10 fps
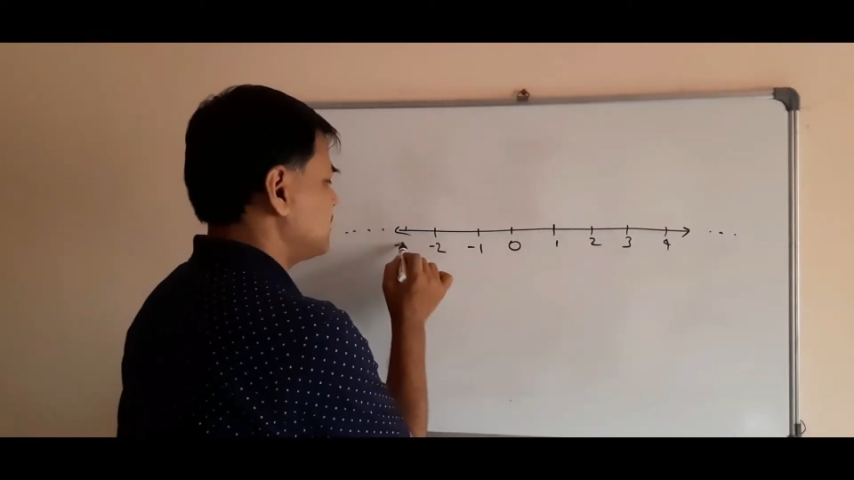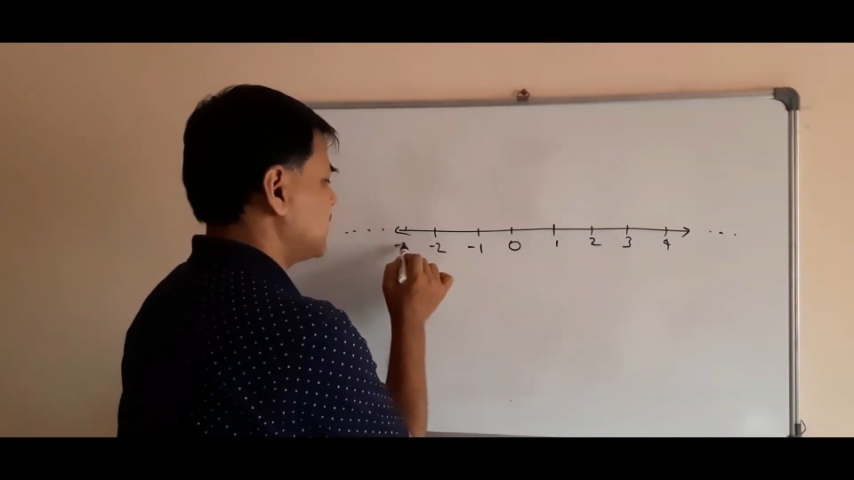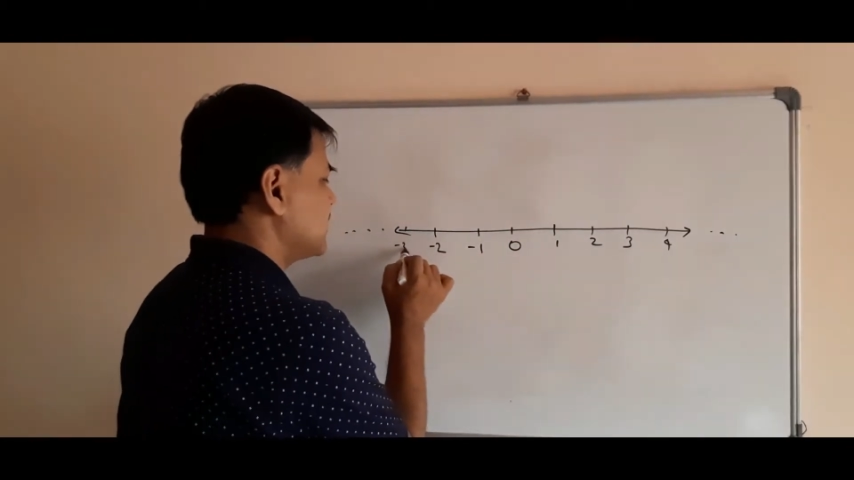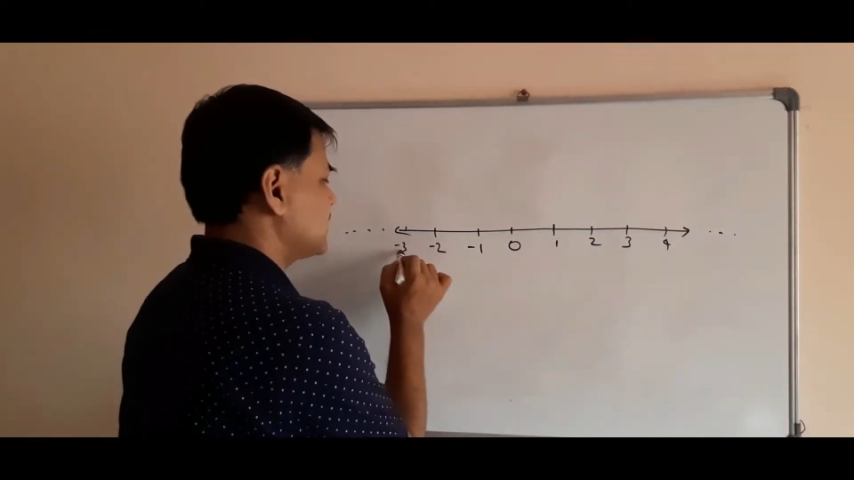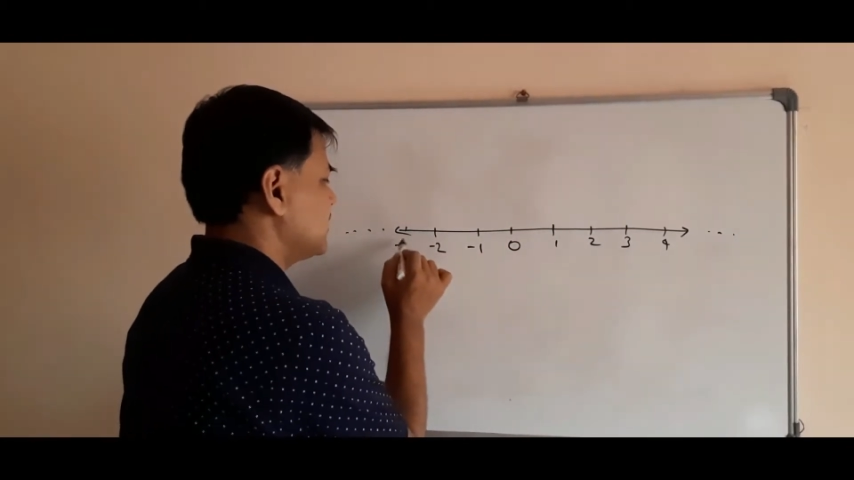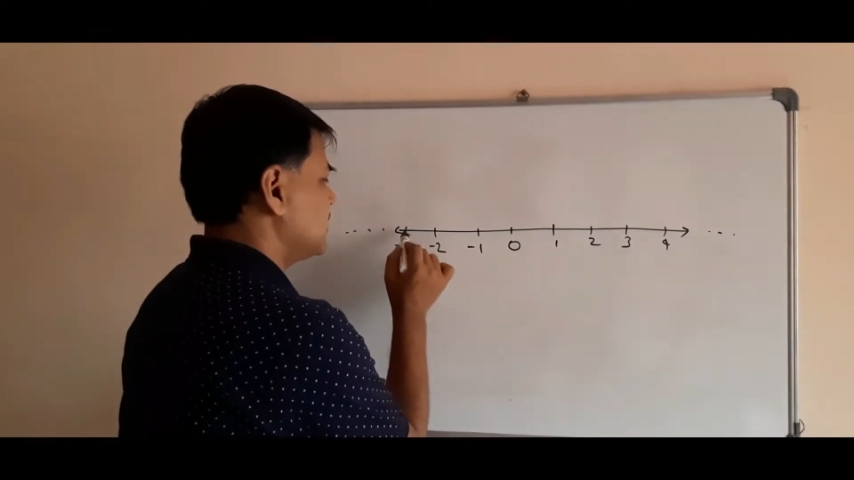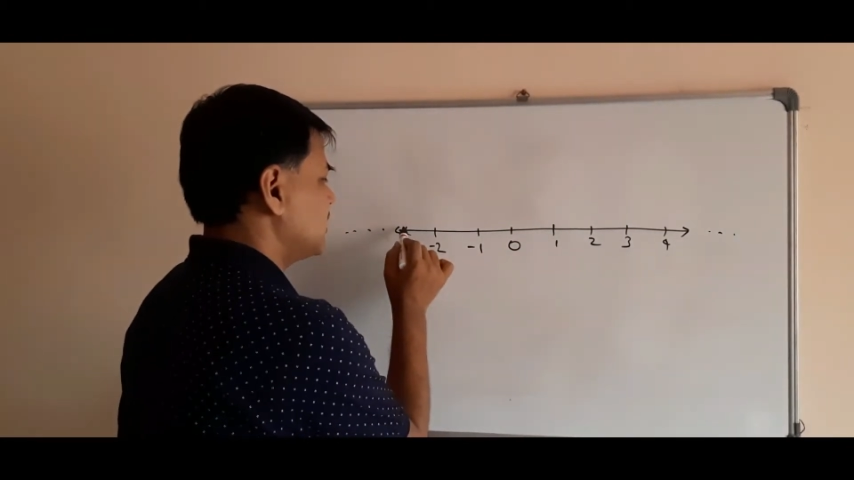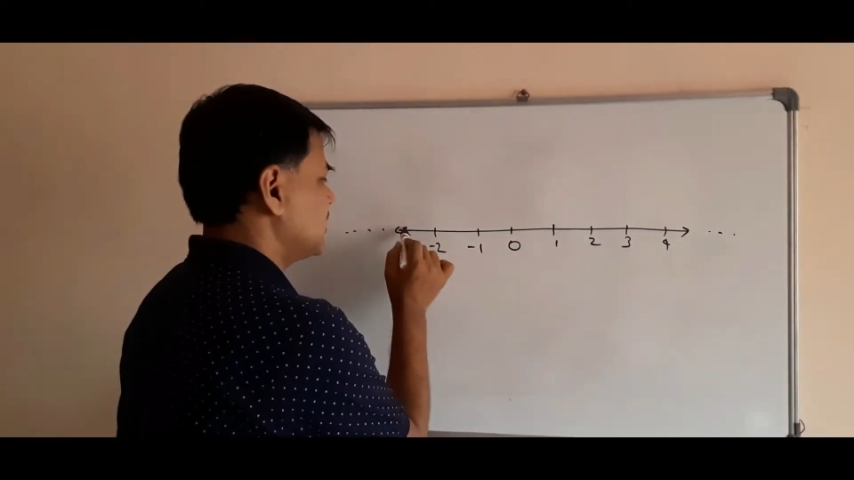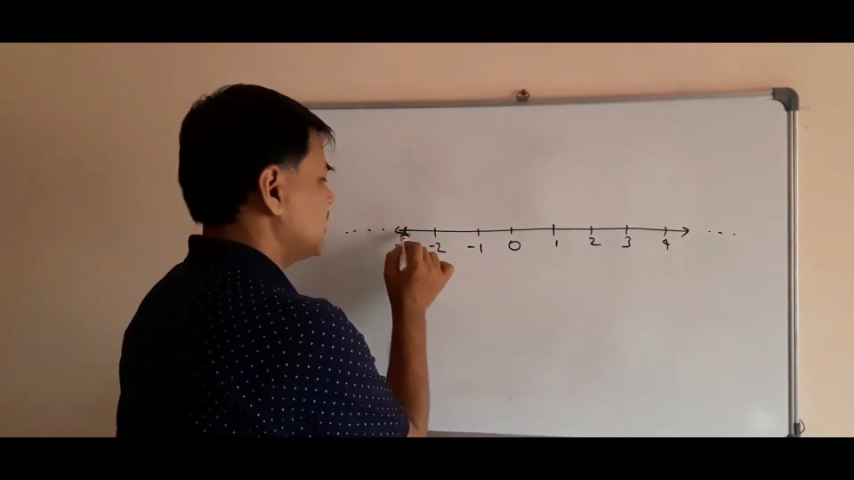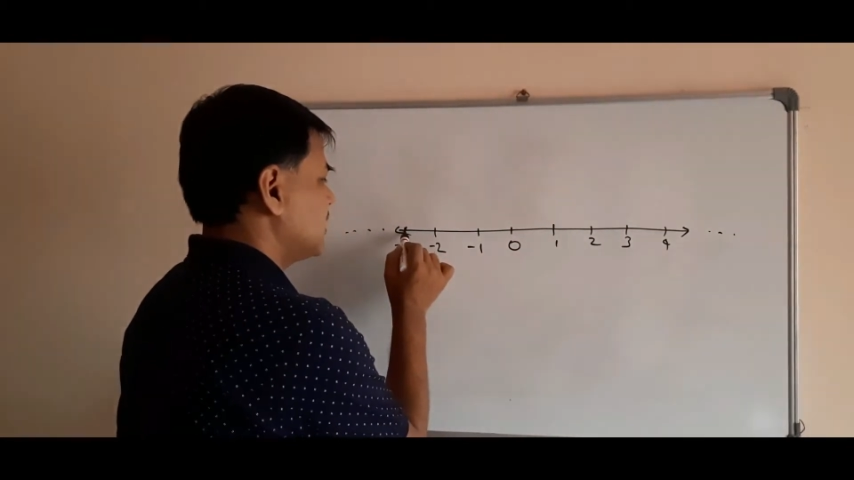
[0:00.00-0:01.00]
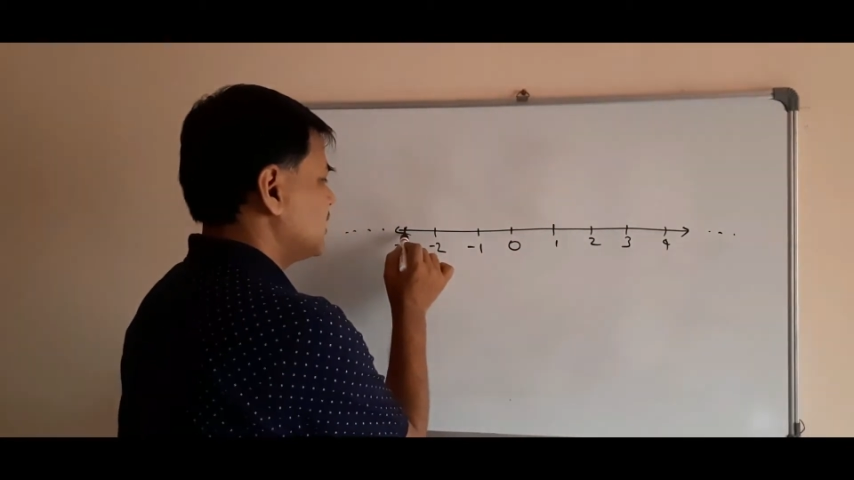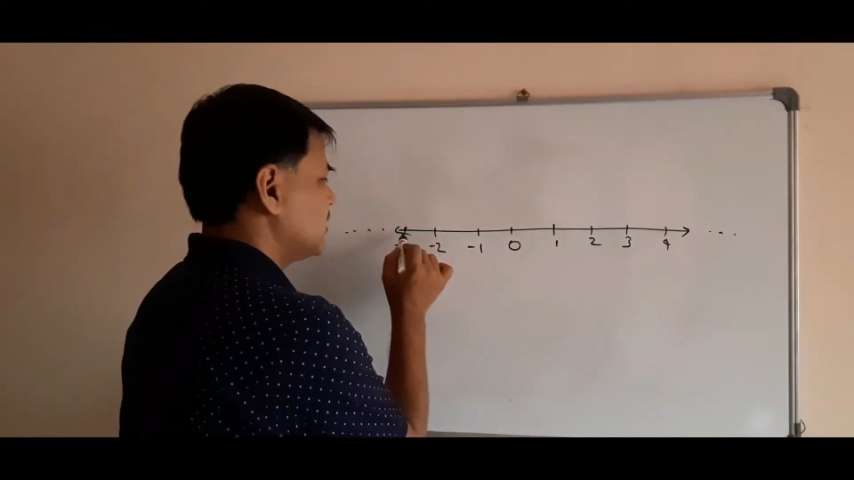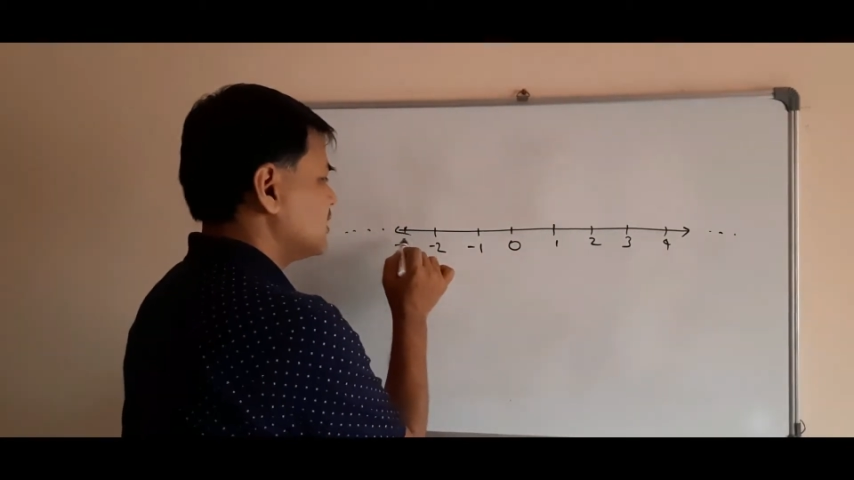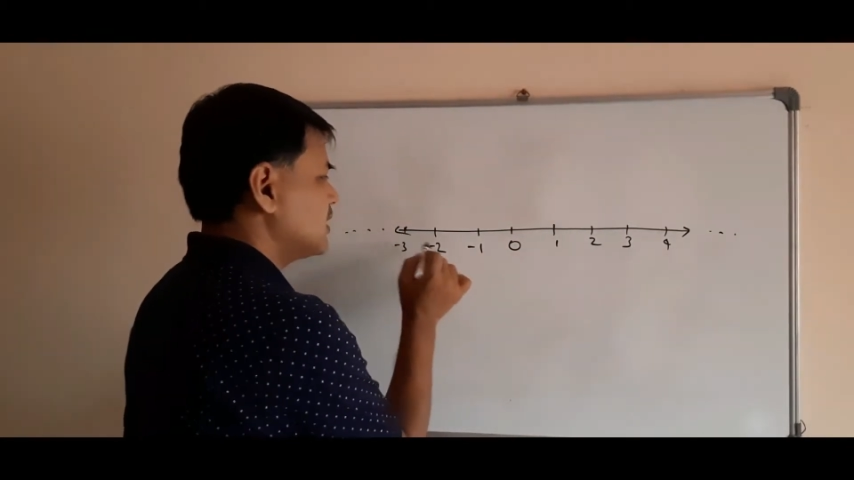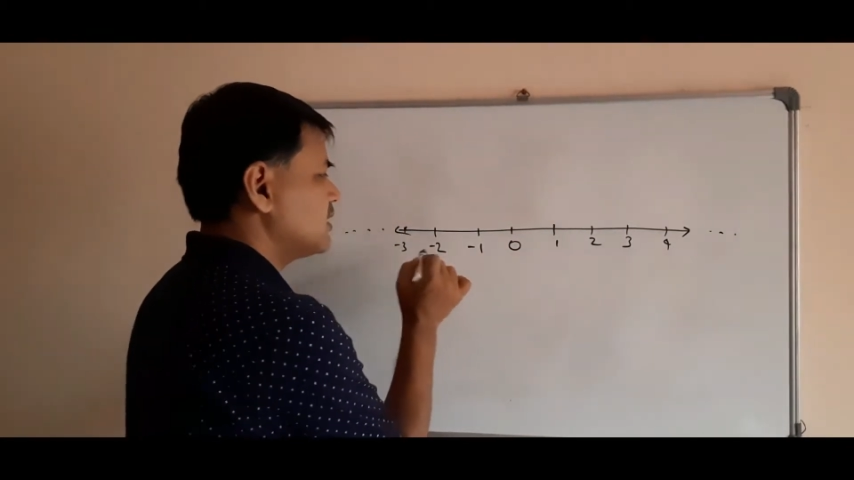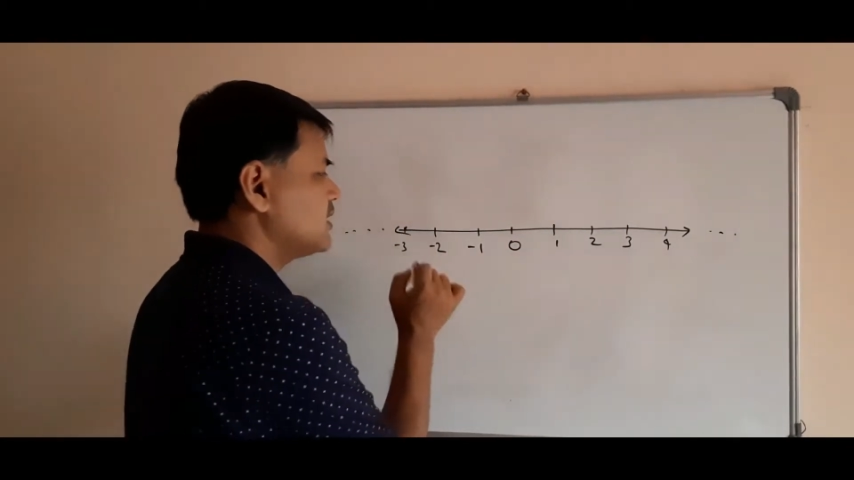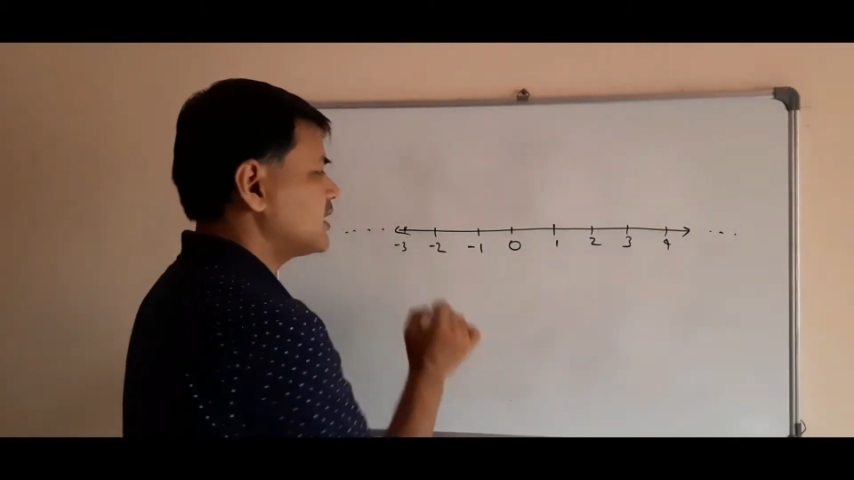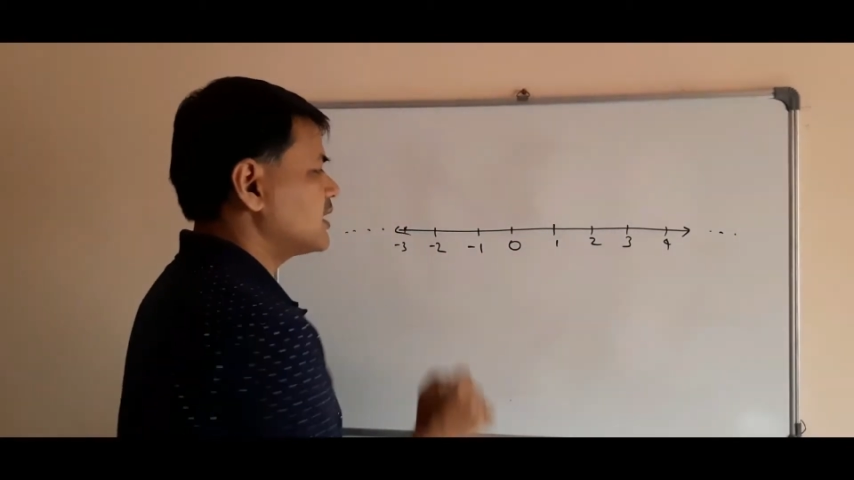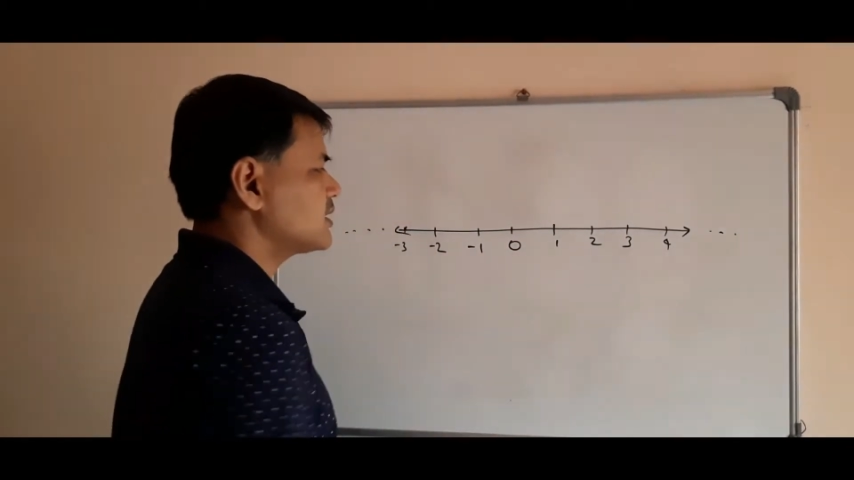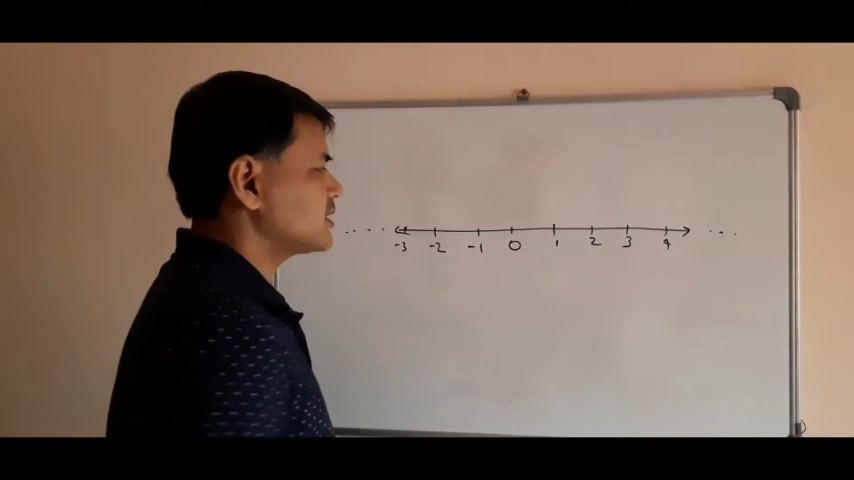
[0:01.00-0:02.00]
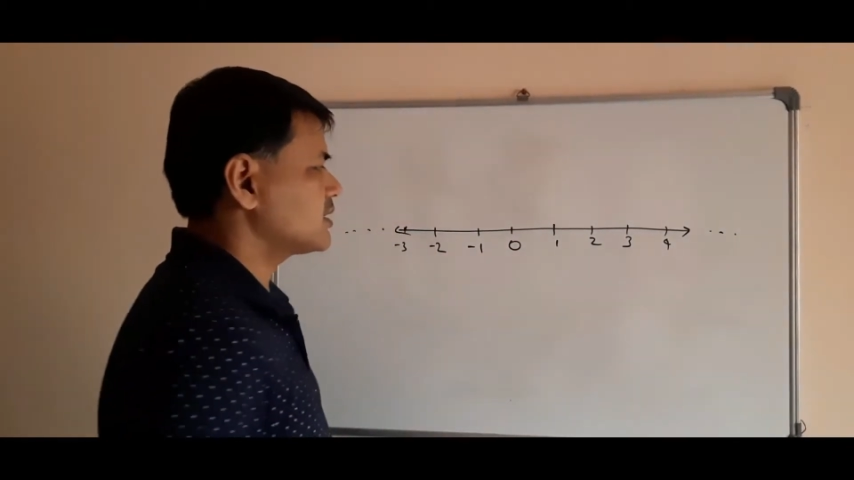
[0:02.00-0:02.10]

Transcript: -3, then these are